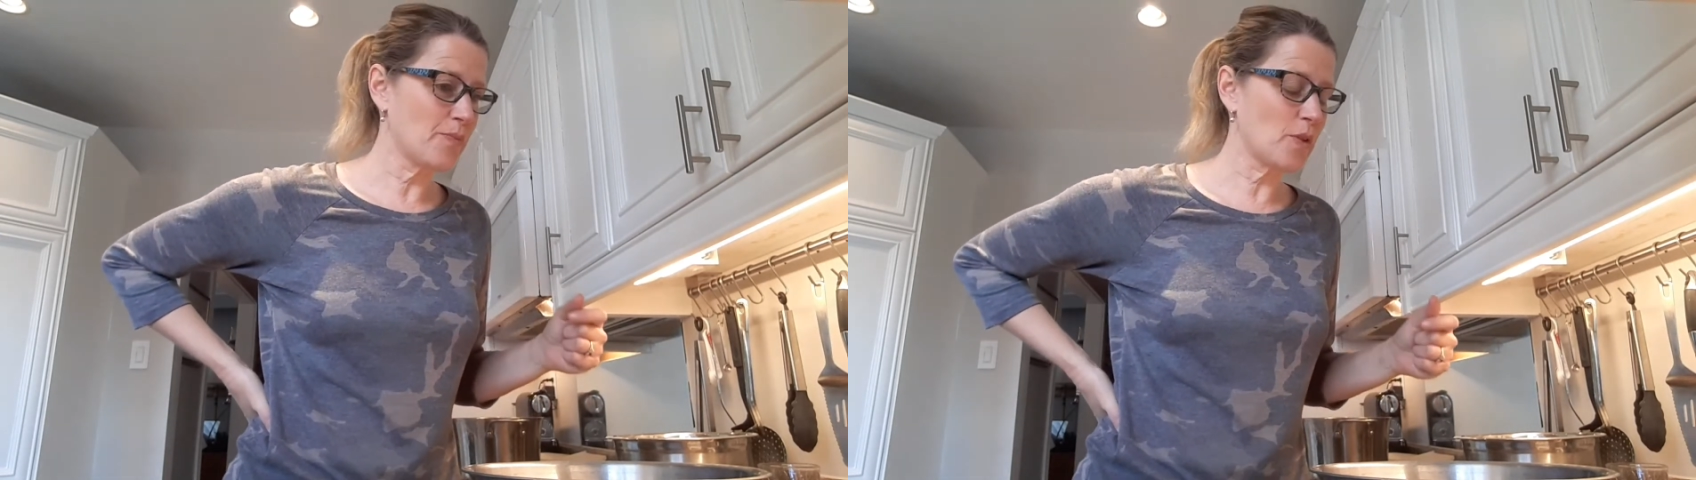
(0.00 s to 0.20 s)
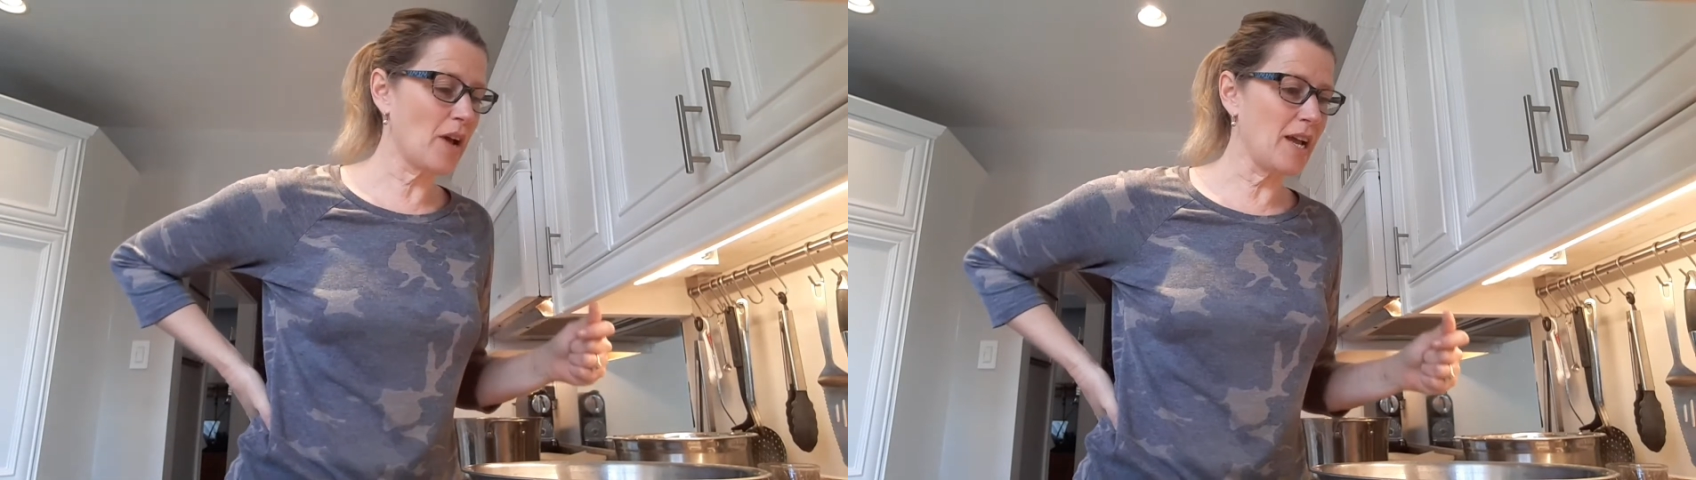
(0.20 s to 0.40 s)

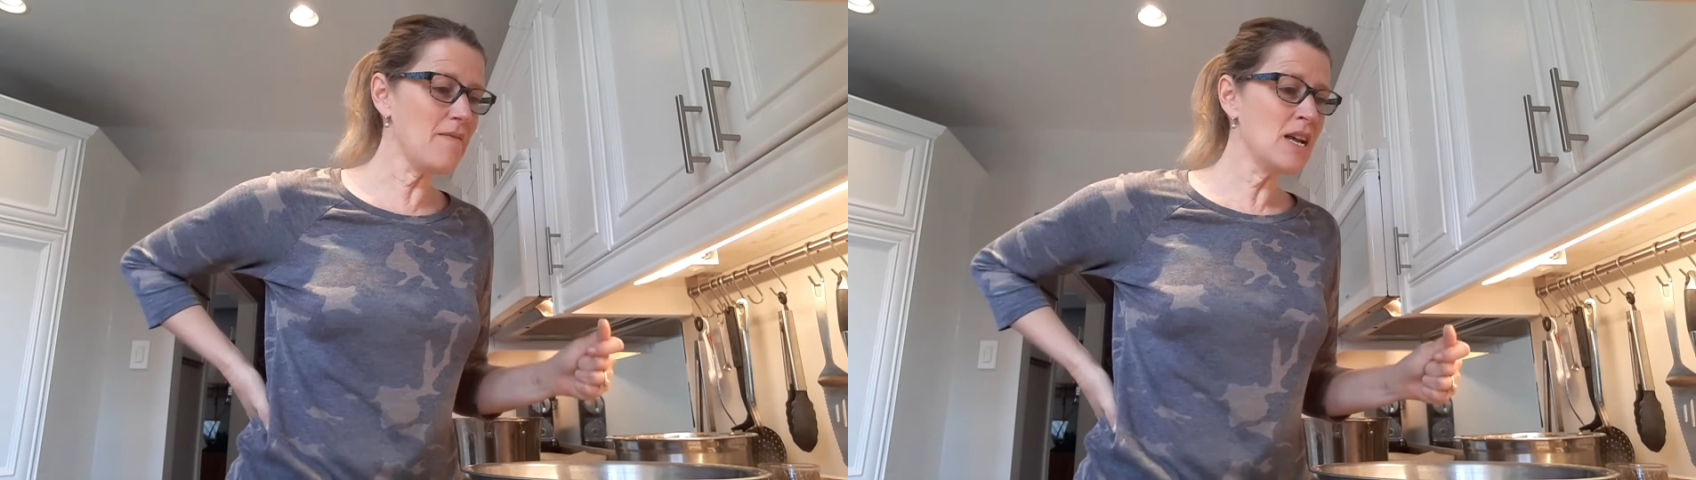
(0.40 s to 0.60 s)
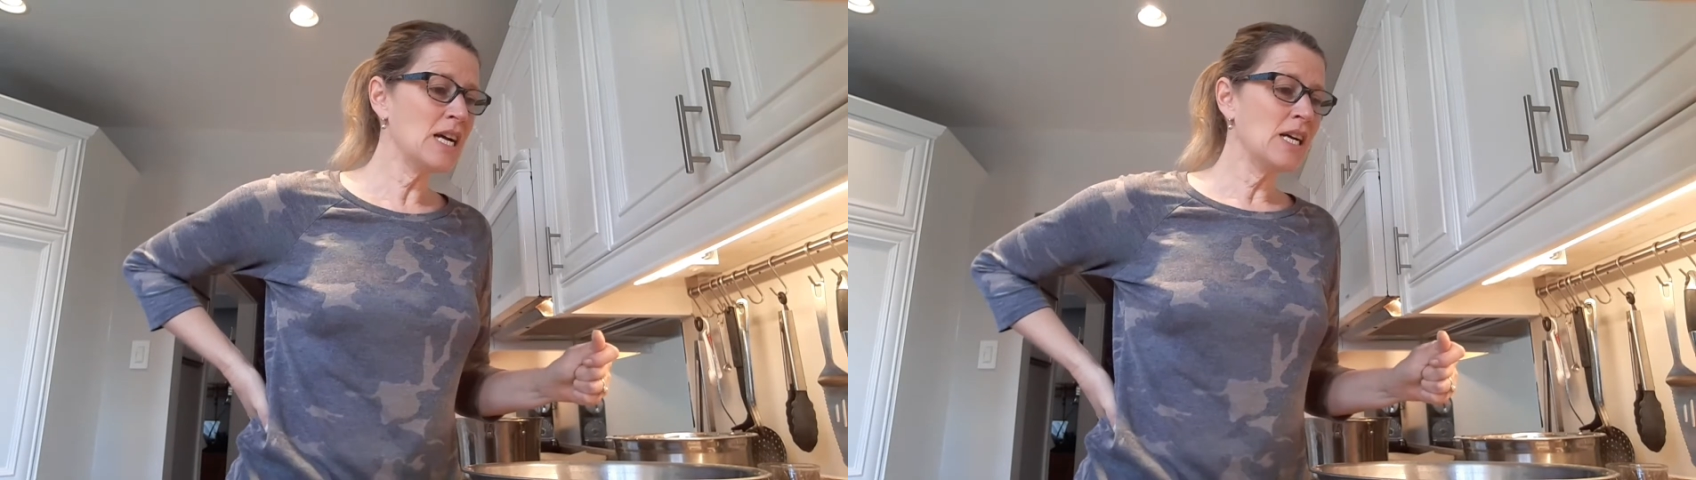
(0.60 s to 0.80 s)
Okay,
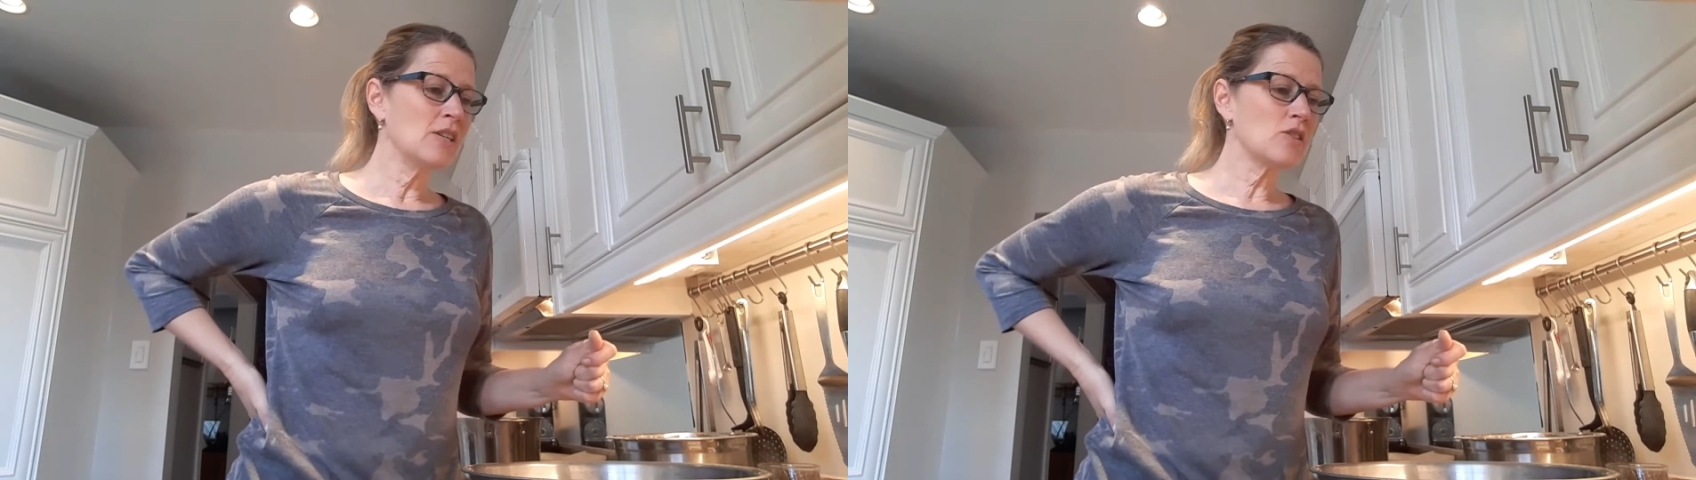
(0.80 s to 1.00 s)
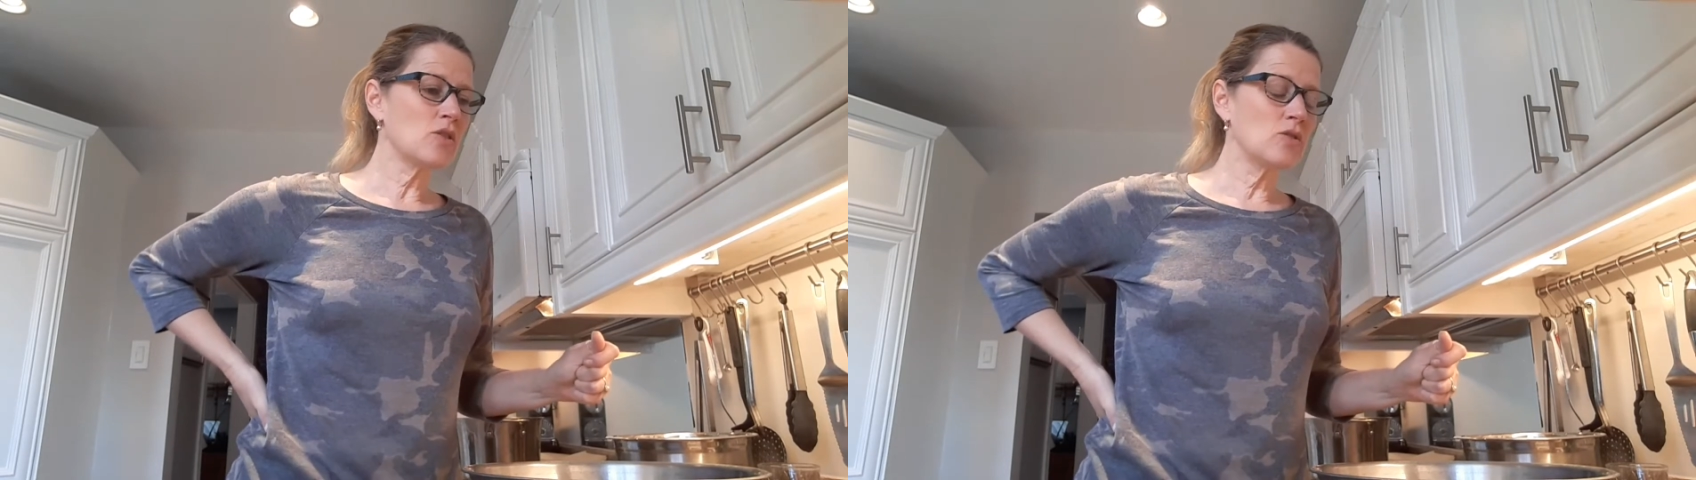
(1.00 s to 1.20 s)

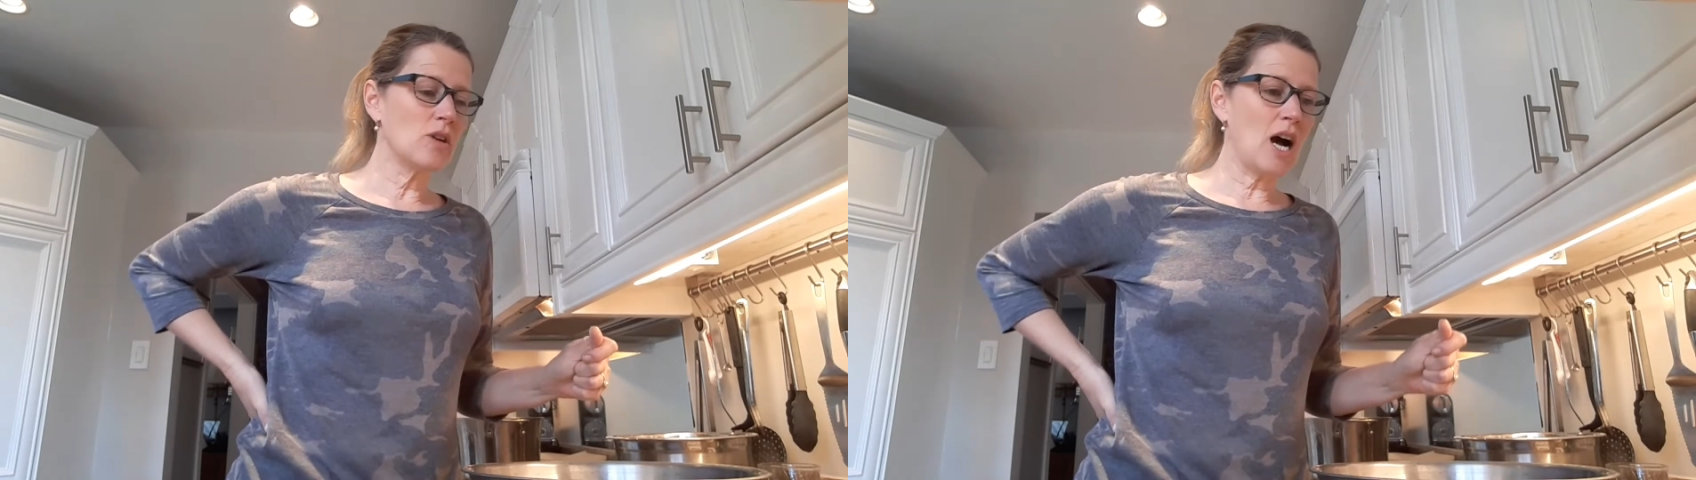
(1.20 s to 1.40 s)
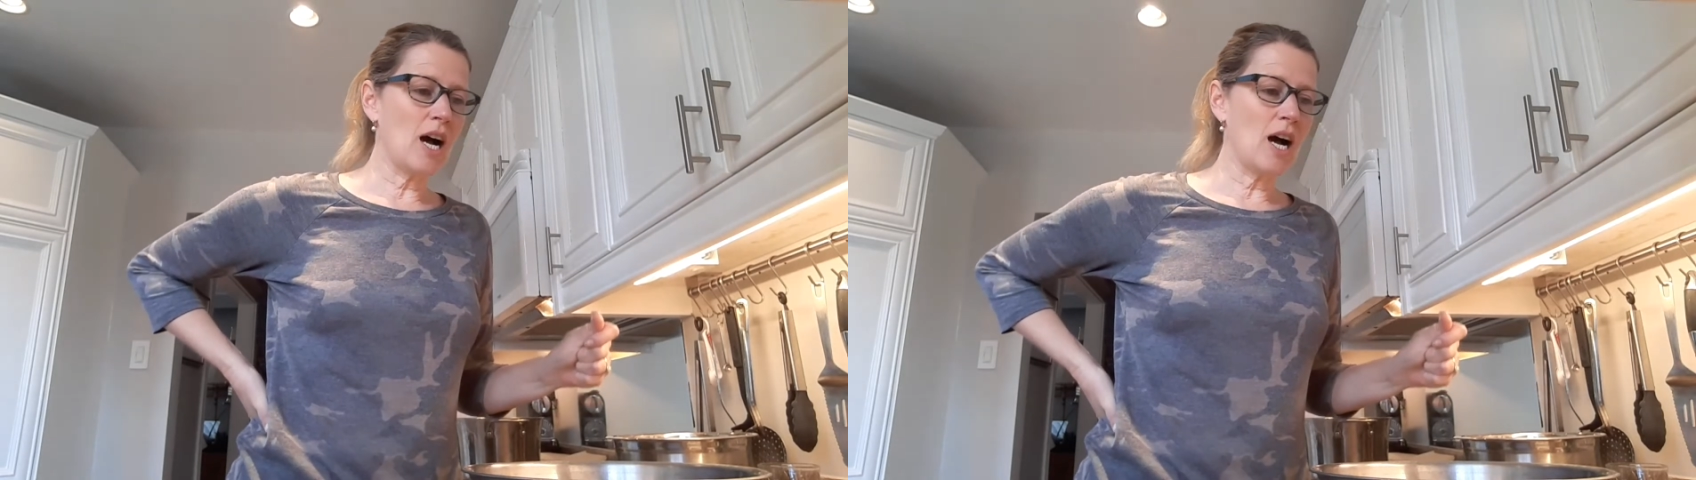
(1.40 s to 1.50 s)
so